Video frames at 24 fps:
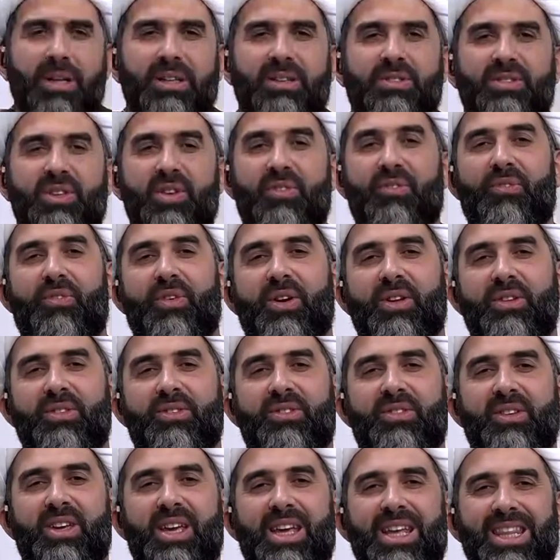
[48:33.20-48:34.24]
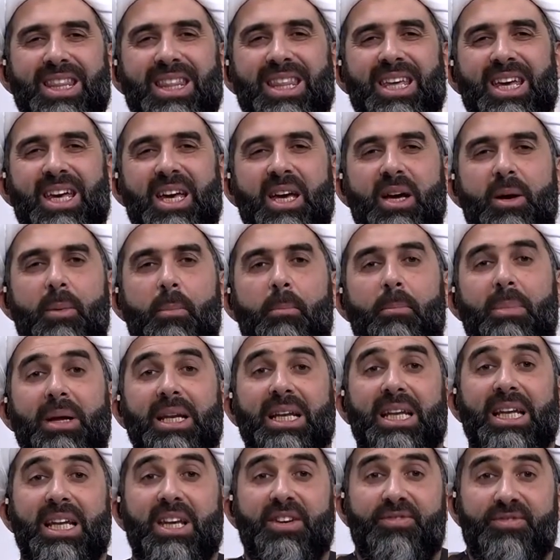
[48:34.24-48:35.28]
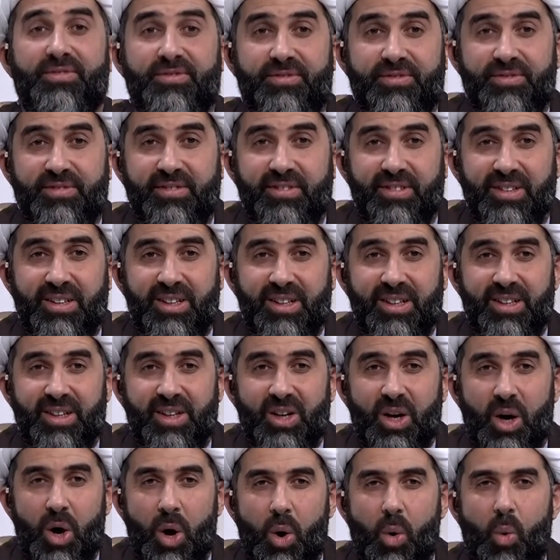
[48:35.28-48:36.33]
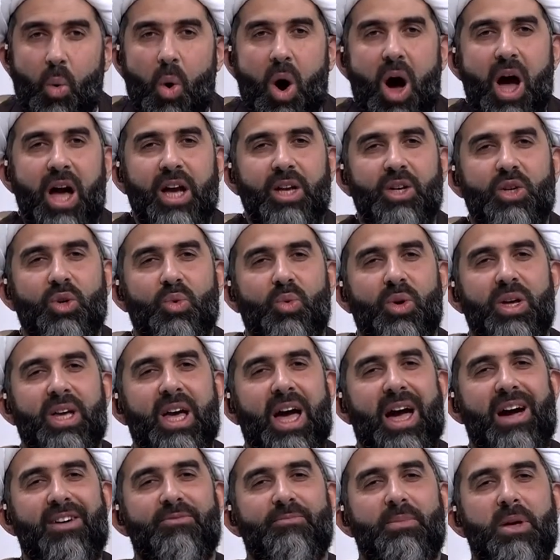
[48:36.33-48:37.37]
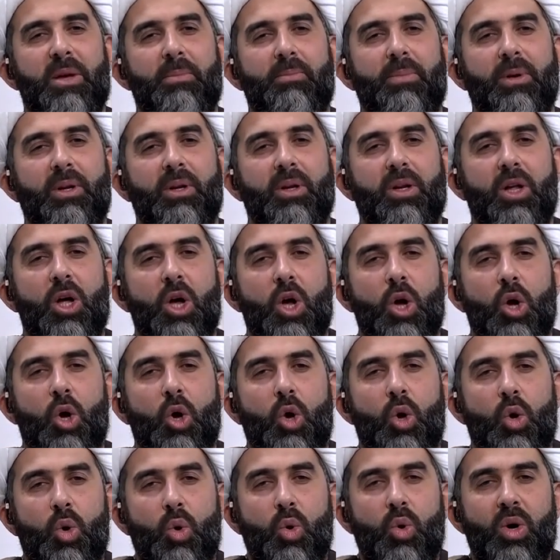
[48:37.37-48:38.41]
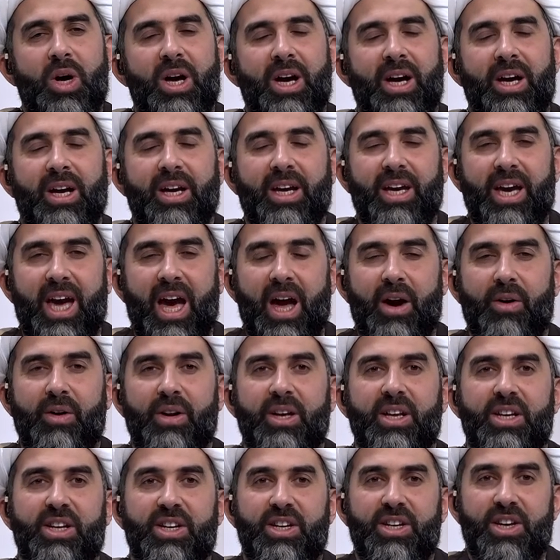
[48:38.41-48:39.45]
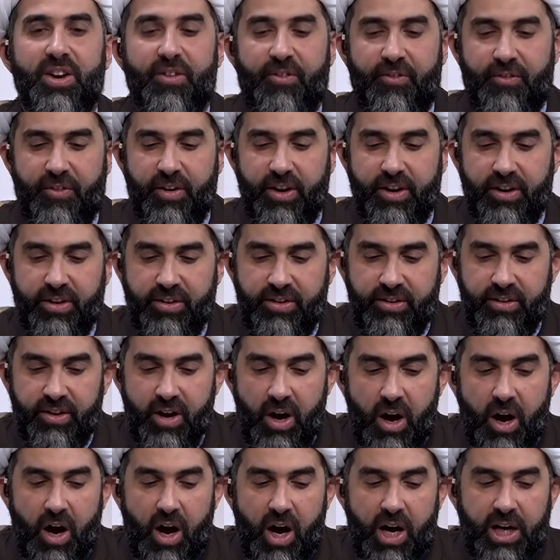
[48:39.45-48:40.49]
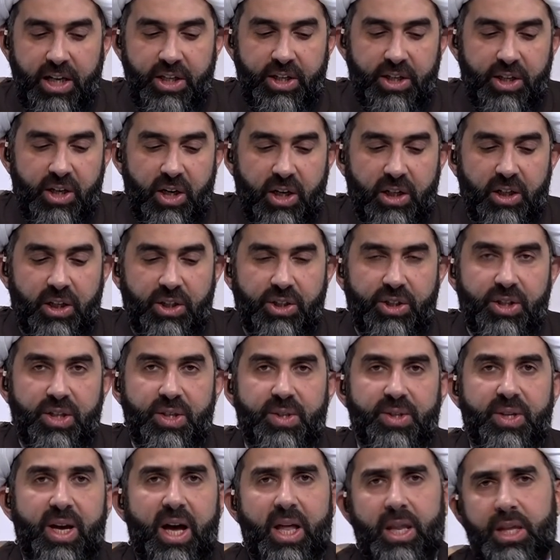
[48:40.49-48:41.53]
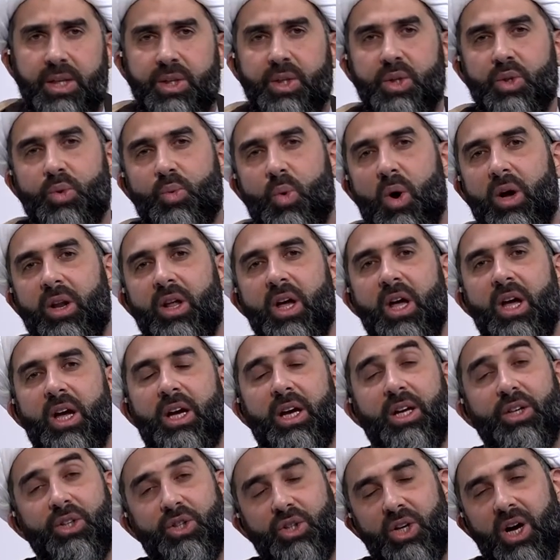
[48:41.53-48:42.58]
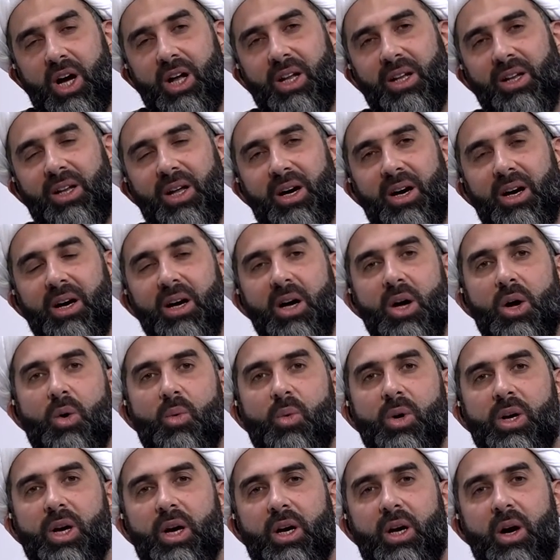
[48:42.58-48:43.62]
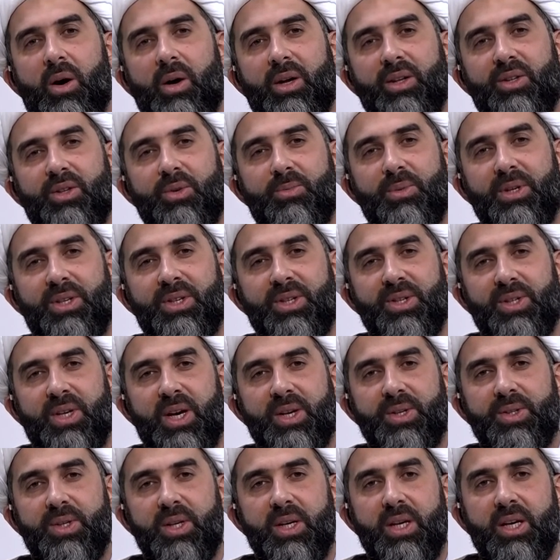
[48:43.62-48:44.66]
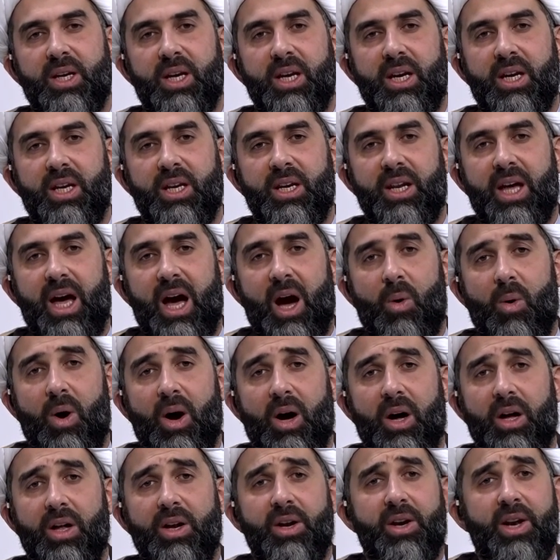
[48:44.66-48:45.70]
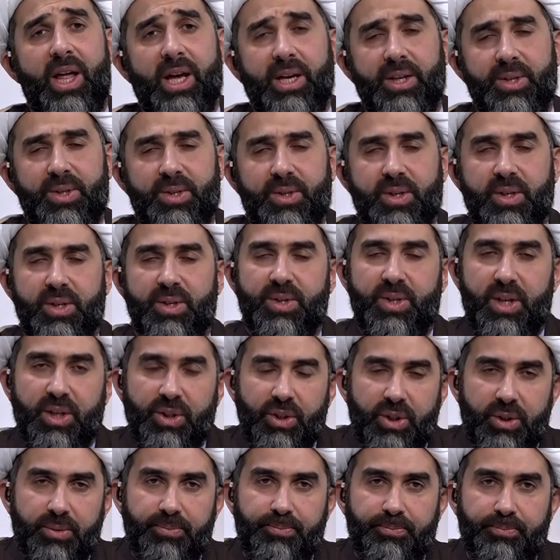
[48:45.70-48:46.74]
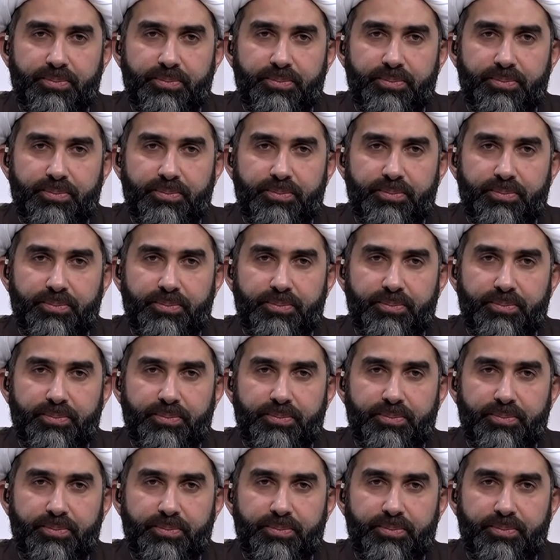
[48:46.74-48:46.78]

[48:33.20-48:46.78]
different in their belief? Why do we have people who carry different ideologies? And this is what, inshallah, we are going to be discussing in our next session.